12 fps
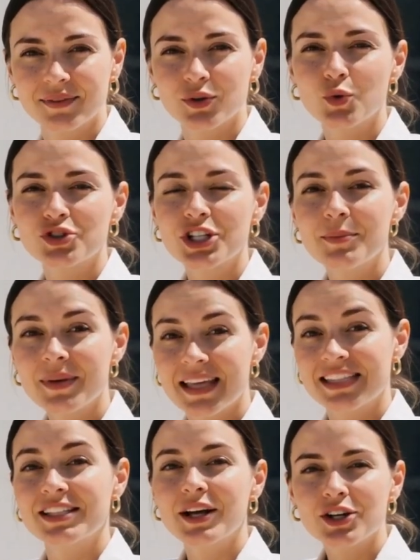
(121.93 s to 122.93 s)
Your GP
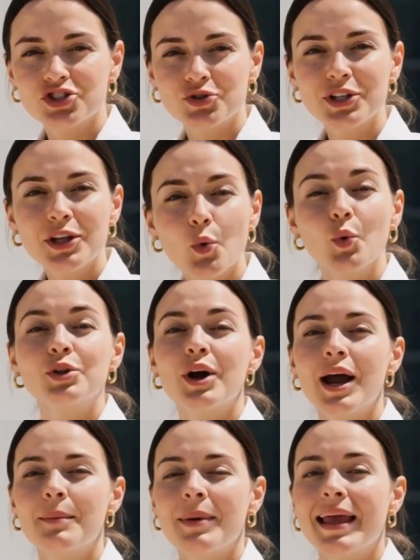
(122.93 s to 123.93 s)
surgery or
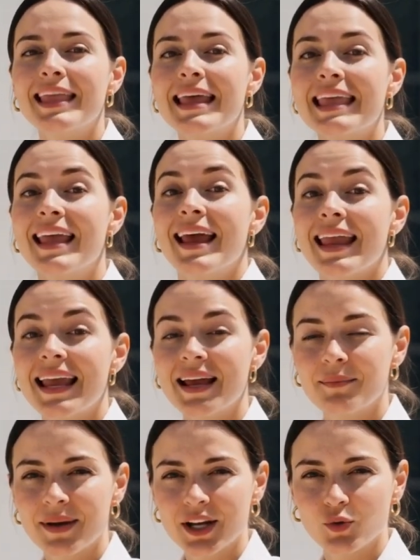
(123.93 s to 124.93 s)
diabetes clinic
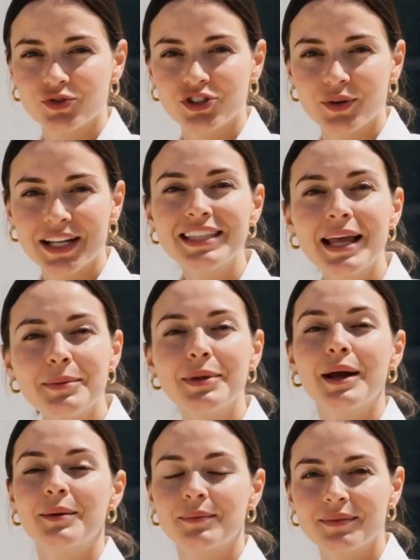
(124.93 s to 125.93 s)
may also accept
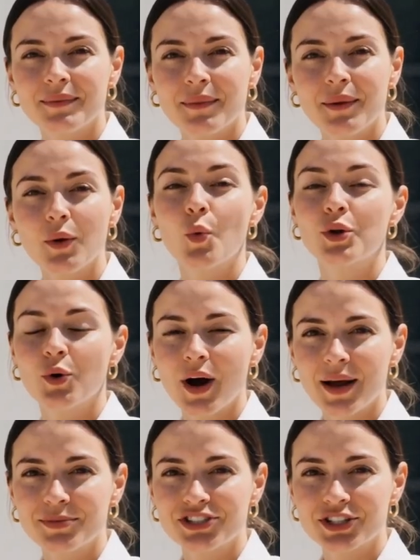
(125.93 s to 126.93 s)
them. What you
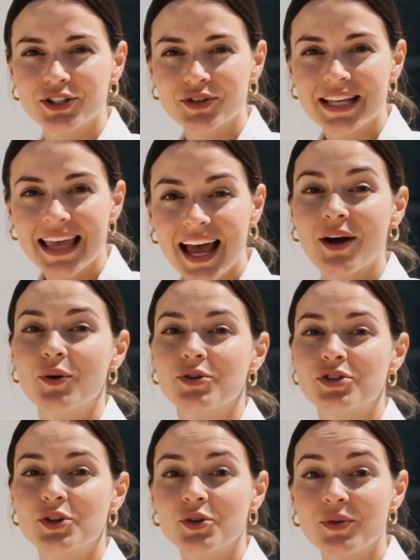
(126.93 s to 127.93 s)
absolutely cannot
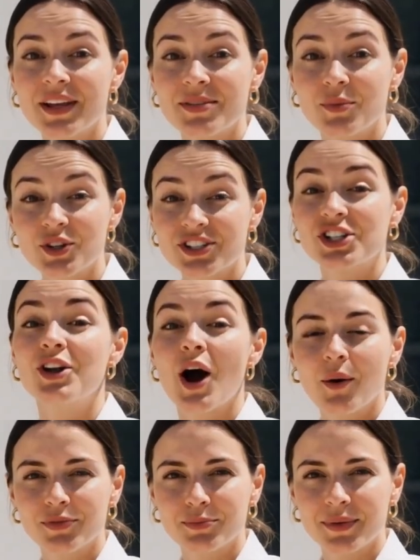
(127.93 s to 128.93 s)
do is put a
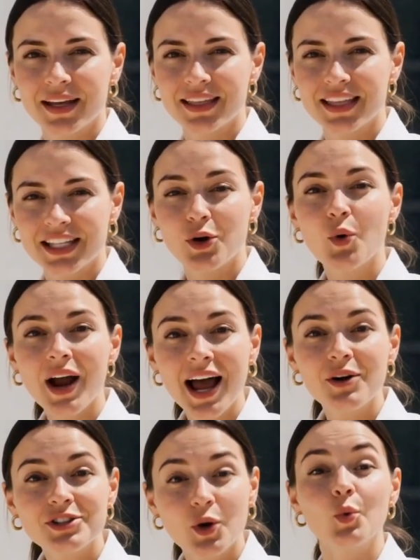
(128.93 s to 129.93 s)
sharps bin in your
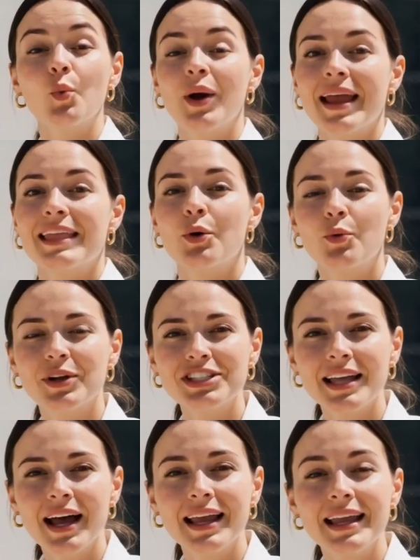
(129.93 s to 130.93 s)
household waste or
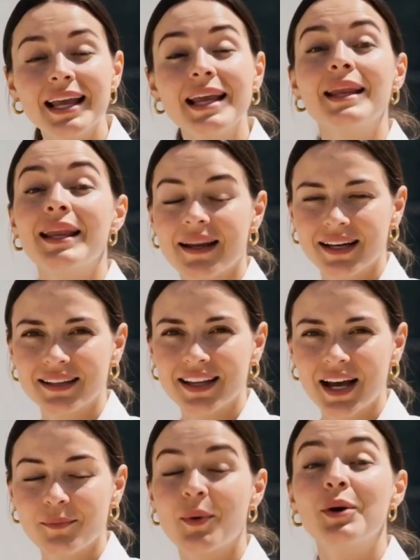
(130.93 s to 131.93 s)
recycling.
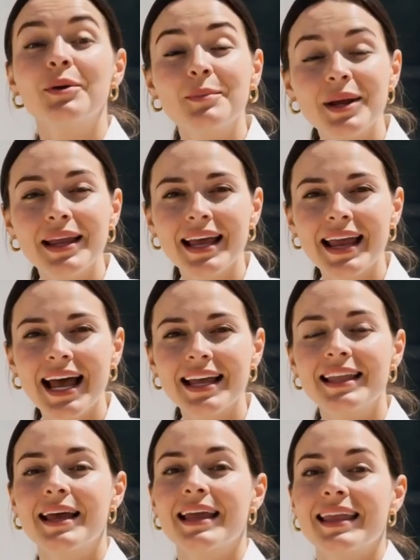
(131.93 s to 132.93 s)
That puts bin
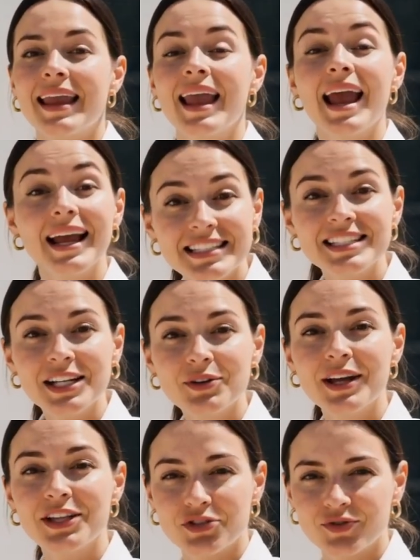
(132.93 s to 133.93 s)
collectors at
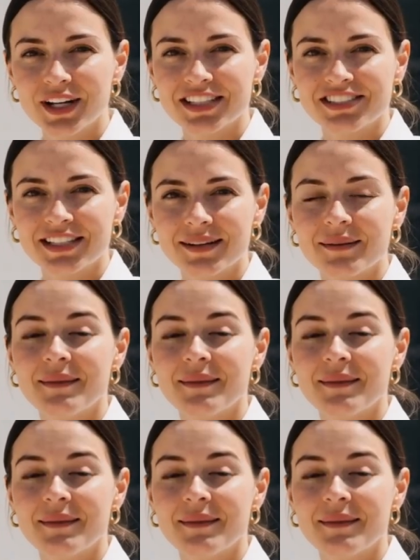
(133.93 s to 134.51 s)
serious risk.